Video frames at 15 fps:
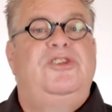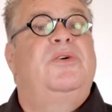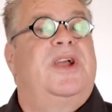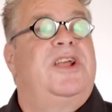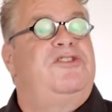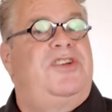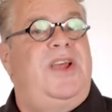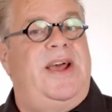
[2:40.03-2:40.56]
You
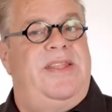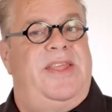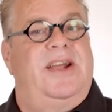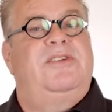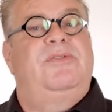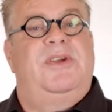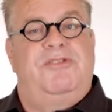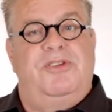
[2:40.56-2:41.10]
can share
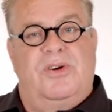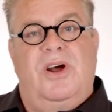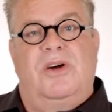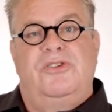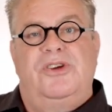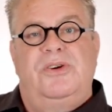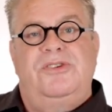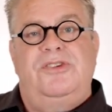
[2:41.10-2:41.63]
that with your
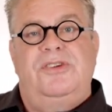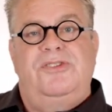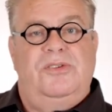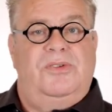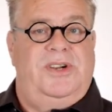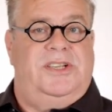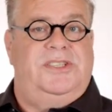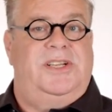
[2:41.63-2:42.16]
own users
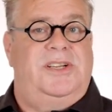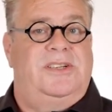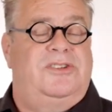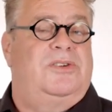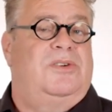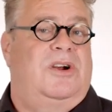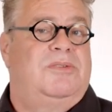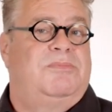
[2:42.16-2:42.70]
or extend
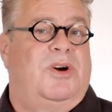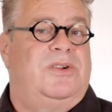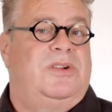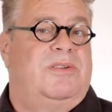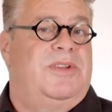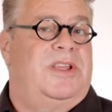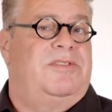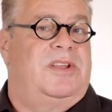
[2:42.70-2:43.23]
your own
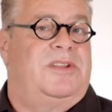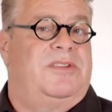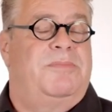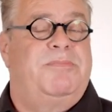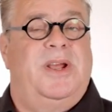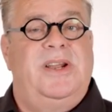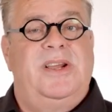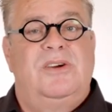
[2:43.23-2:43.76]
model with it,
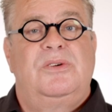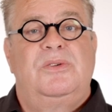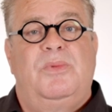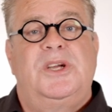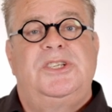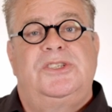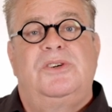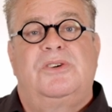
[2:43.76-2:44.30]
depending on
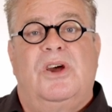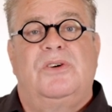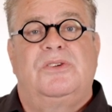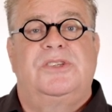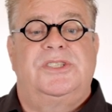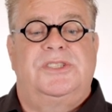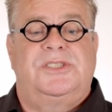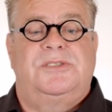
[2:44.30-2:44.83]
what your
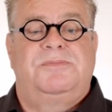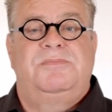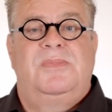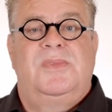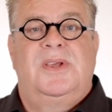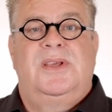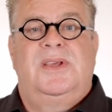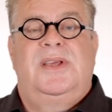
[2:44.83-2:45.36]
goal is.
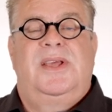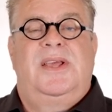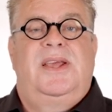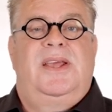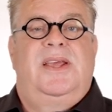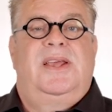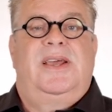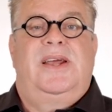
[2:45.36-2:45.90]

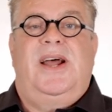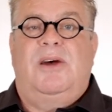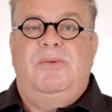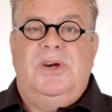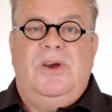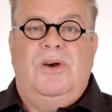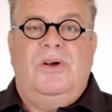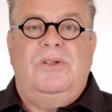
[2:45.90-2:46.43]
And
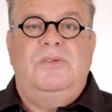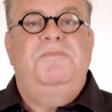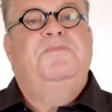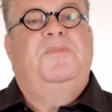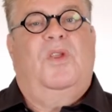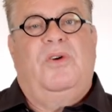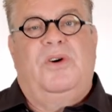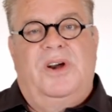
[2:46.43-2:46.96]
our
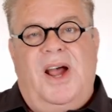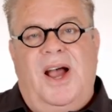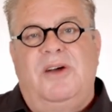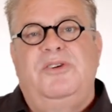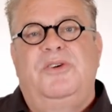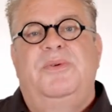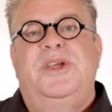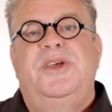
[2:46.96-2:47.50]
goal, or how
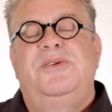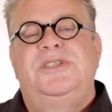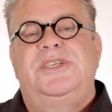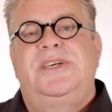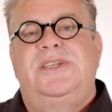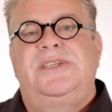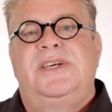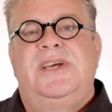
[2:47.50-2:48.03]
do we use
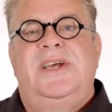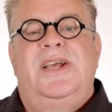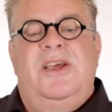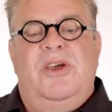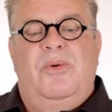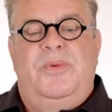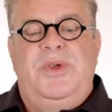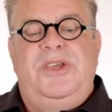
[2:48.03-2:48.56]
it?
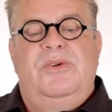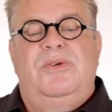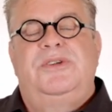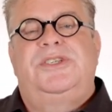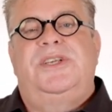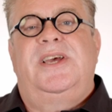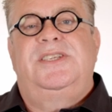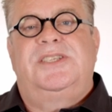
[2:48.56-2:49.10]
We
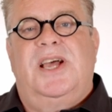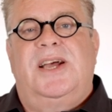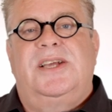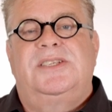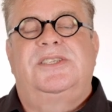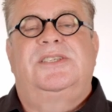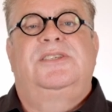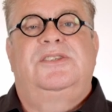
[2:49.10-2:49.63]
use a
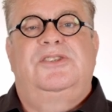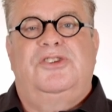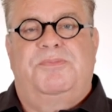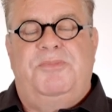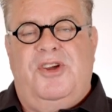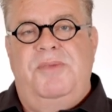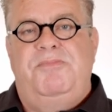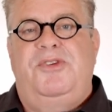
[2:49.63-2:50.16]
SaaS
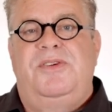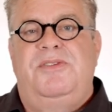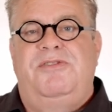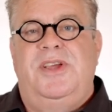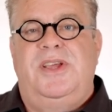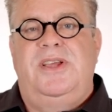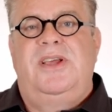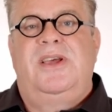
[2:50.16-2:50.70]
subscription
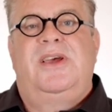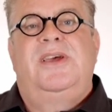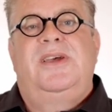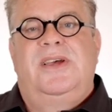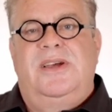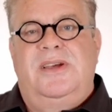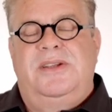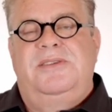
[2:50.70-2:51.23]
fee
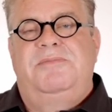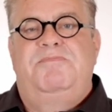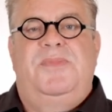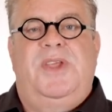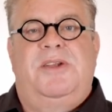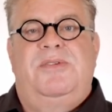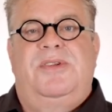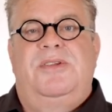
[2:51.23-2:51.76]
uh,
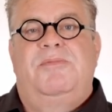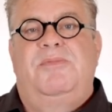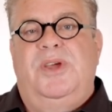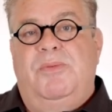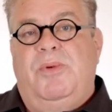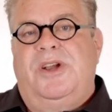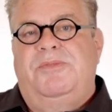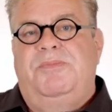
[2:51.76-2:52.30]
that
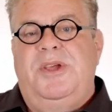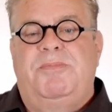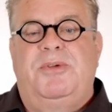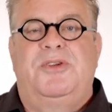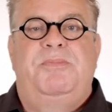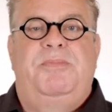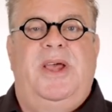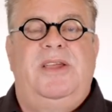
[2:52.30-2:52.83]
we want people
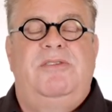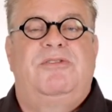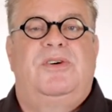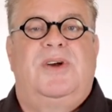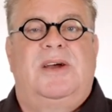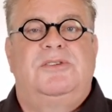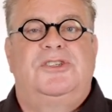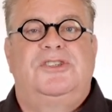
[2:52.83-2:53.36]
to pay
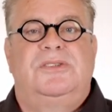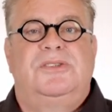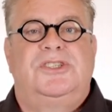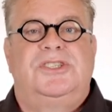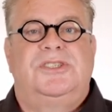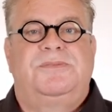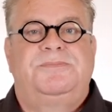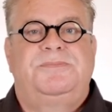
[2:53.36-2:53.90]
for our
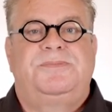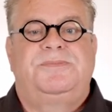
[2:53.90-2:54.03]
solution.